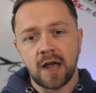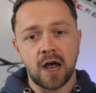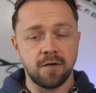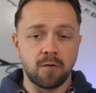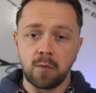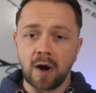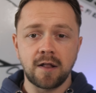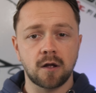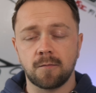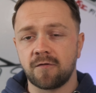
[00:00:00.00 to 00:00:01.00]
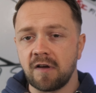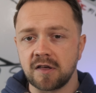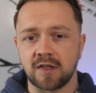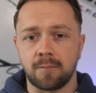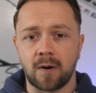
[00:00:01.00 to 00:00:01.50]
And if we wind up
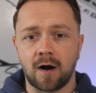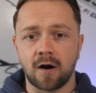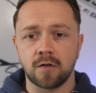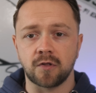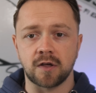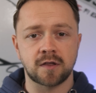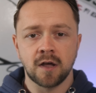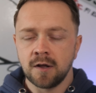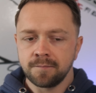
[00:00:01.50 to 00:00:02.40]
facing a part that's,